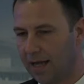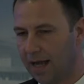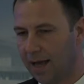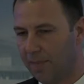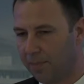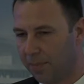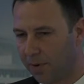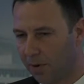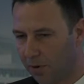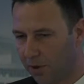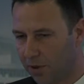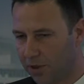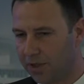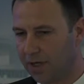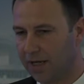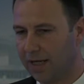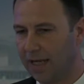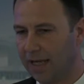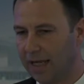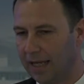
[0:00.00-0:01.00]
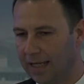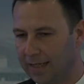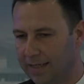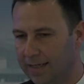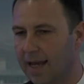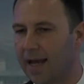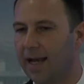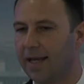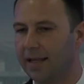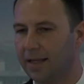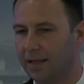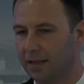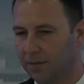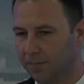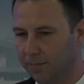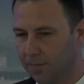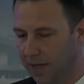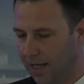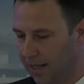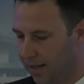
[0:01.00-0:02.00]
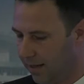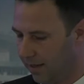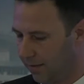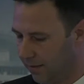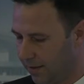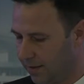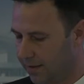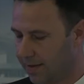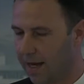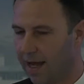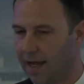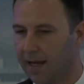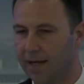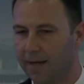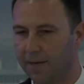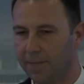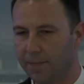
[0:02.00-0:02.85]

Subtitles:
approach inside the building design.